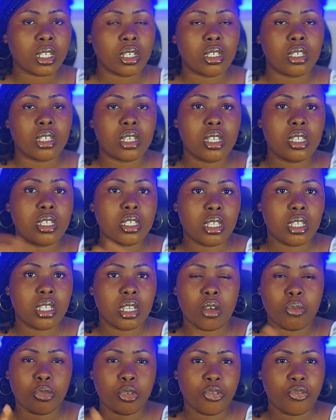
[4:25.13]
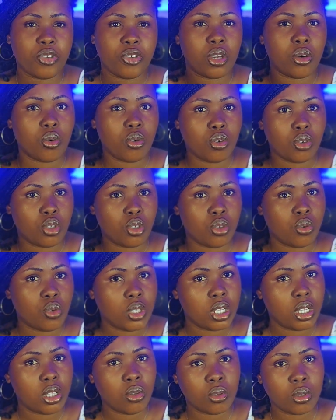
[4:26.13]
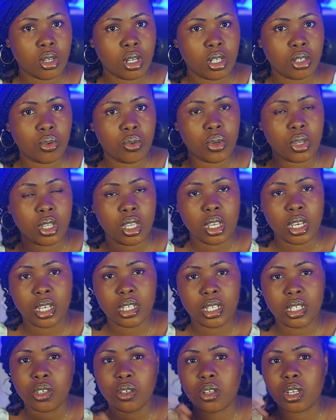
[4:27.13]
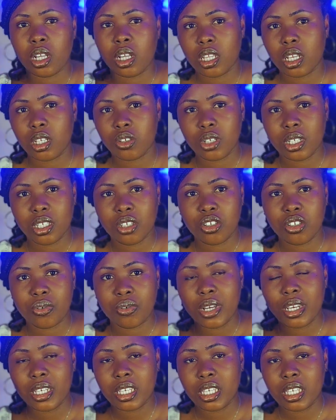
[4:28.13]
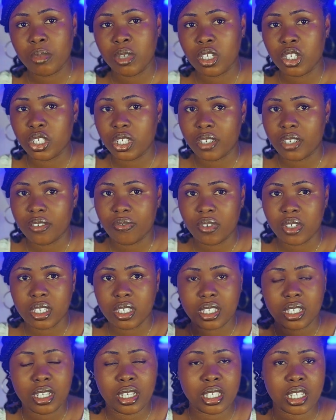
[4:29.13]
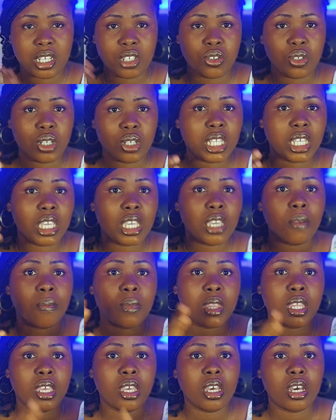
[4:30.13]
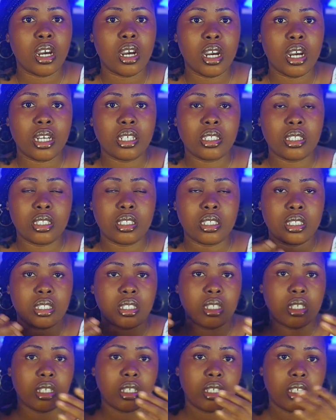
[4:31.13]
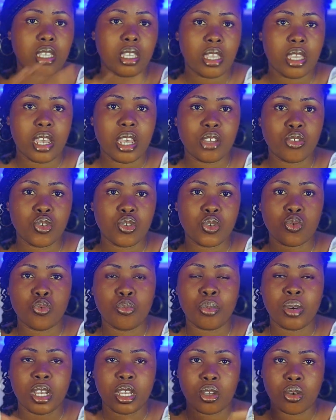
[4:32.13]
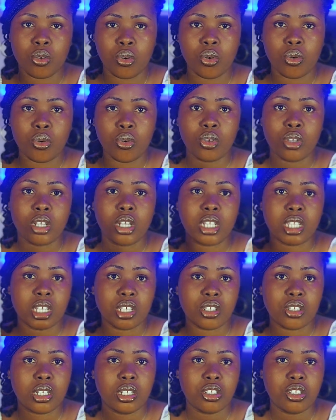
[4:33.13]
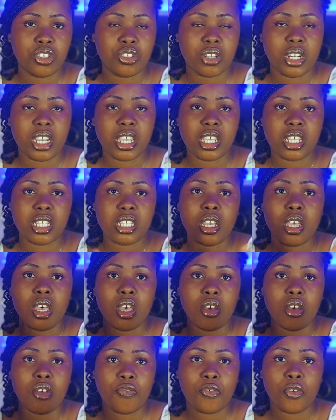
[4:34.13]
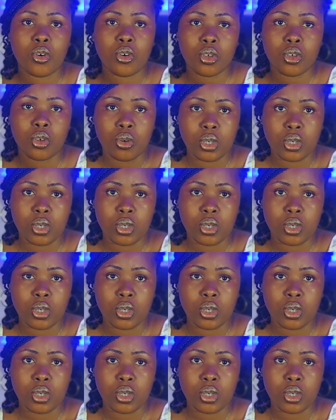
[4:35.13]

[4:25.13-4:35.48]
instead, I prefer also using Leonardo AI. Then you can actually try Image FS. That's actually an AI tool by Google. You can actually try it for your